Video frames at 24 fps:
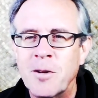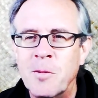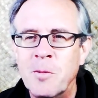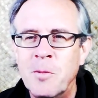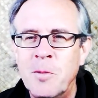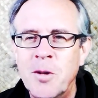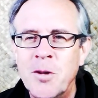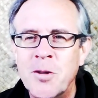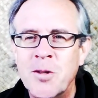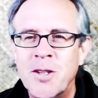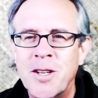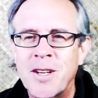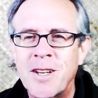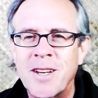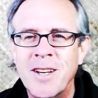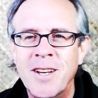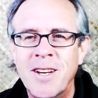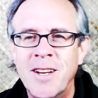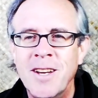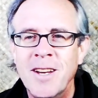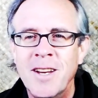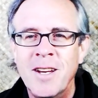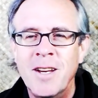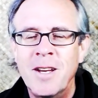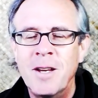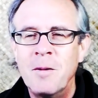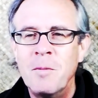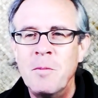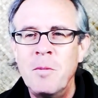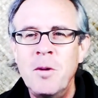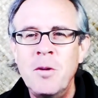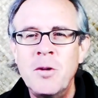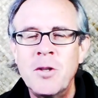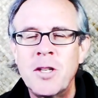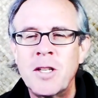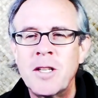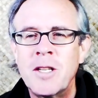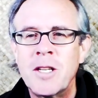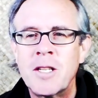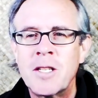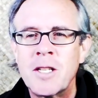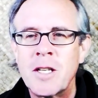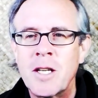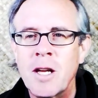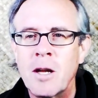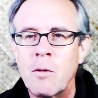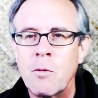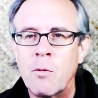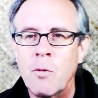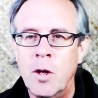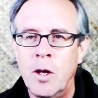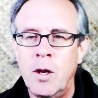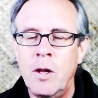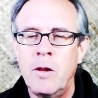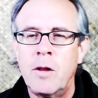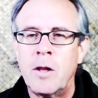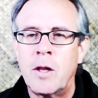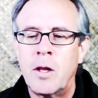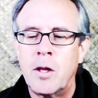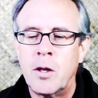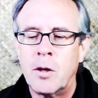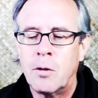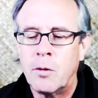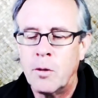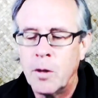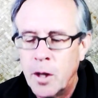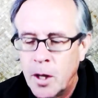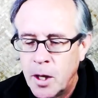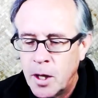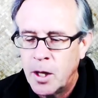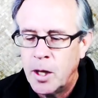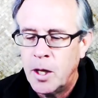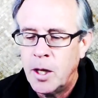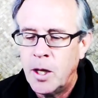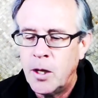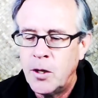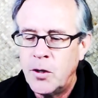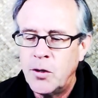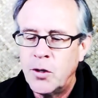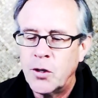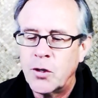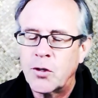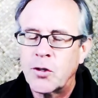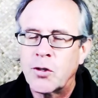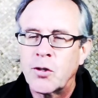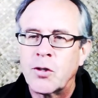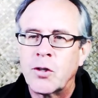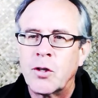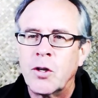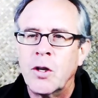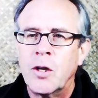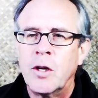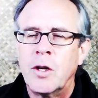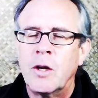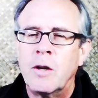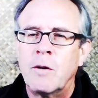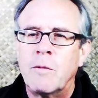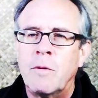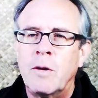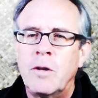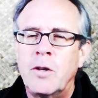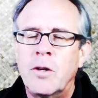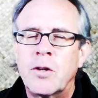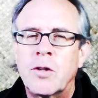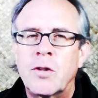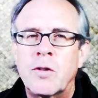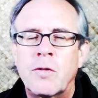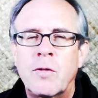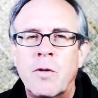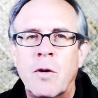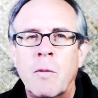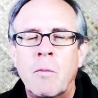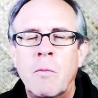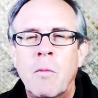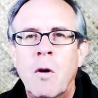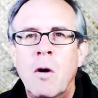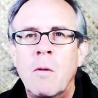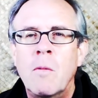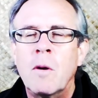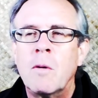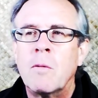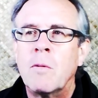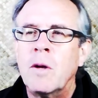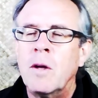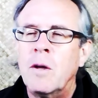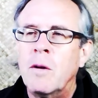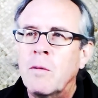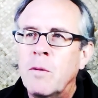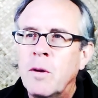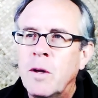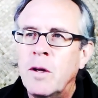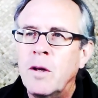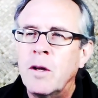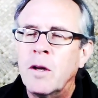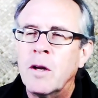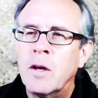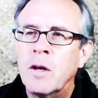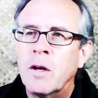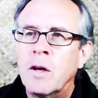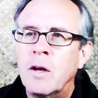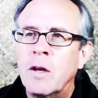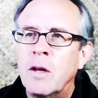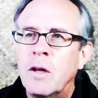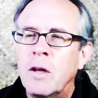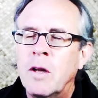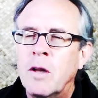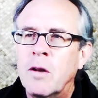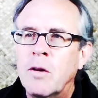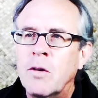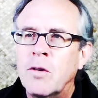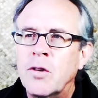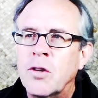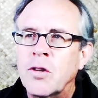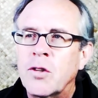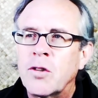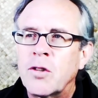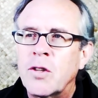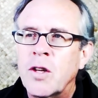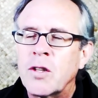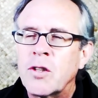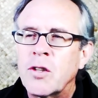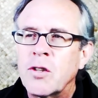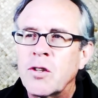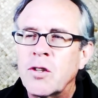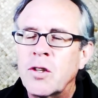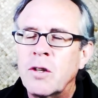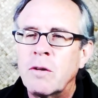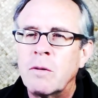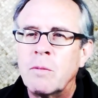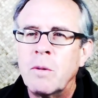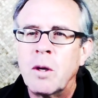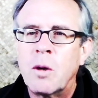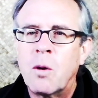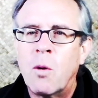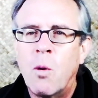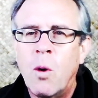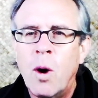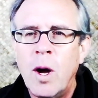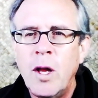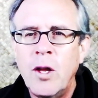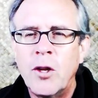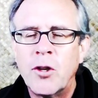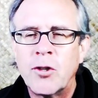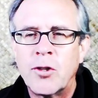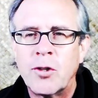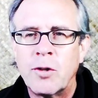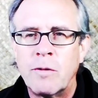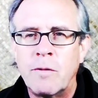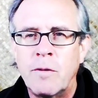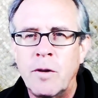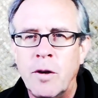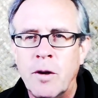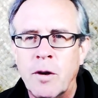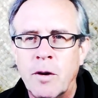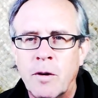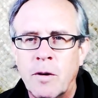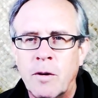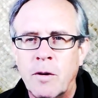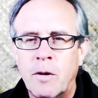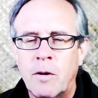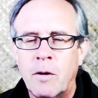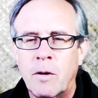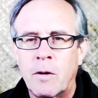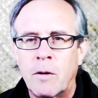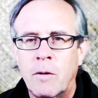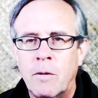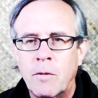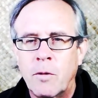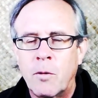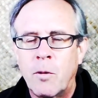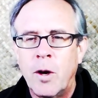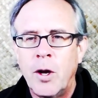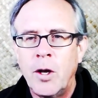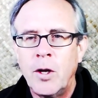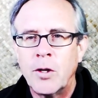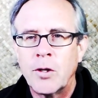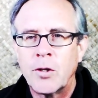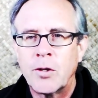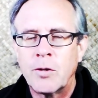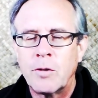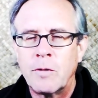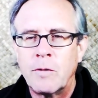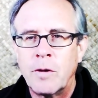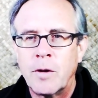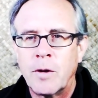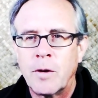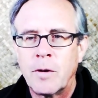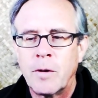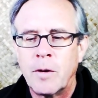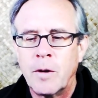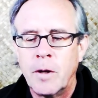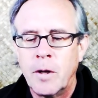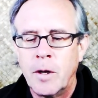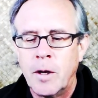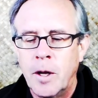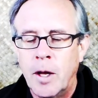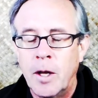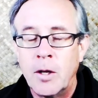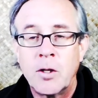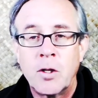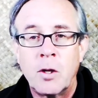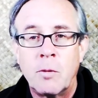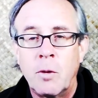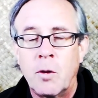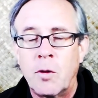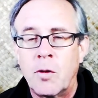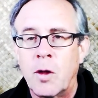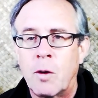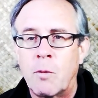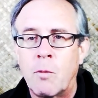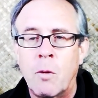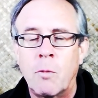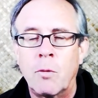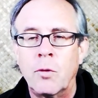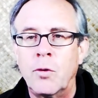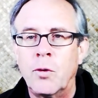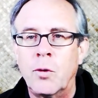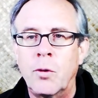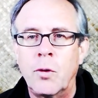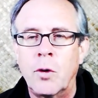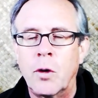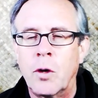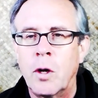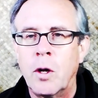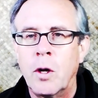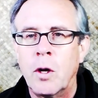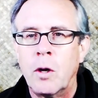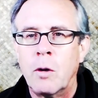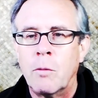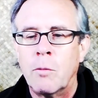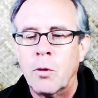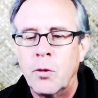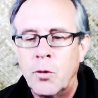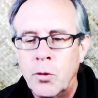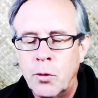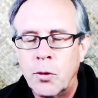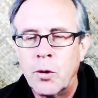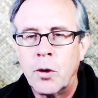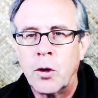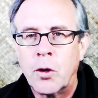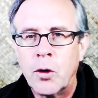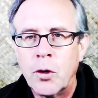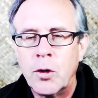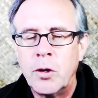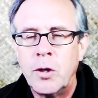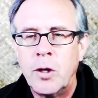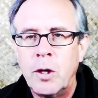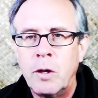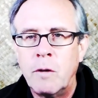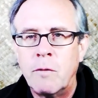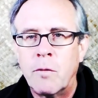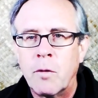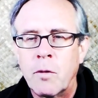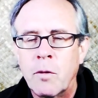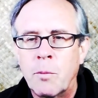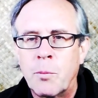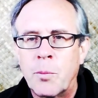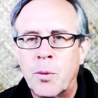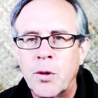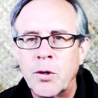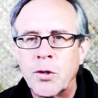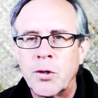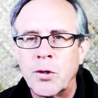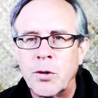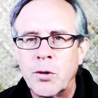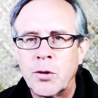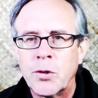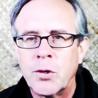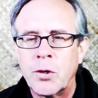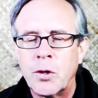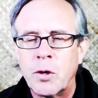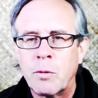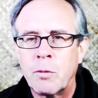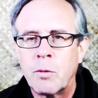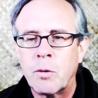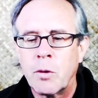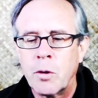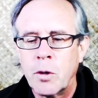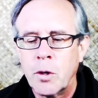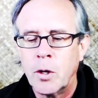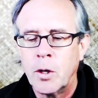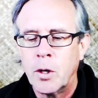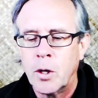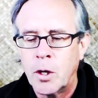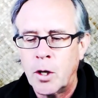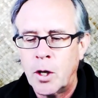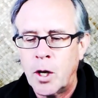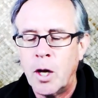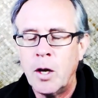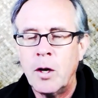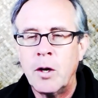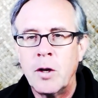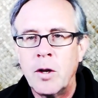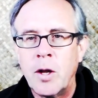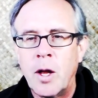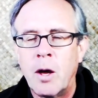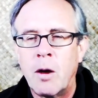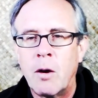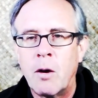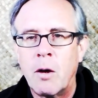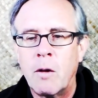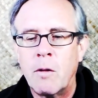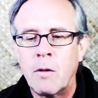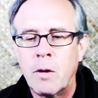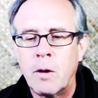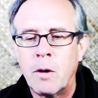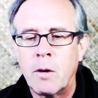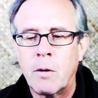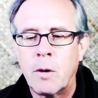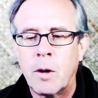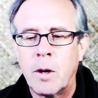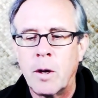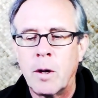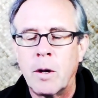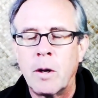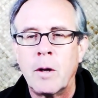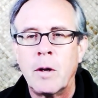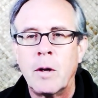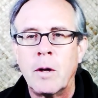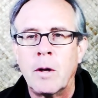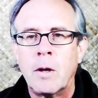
so music, music doesn't get rid of the guilt. It just, we just for a moment we, we, you know, it just doesn't seem to be quite as severe, quite as severe and so we think, well, we're doing a we're doing a good deed for the prisoners here. We're cutting down on their uh,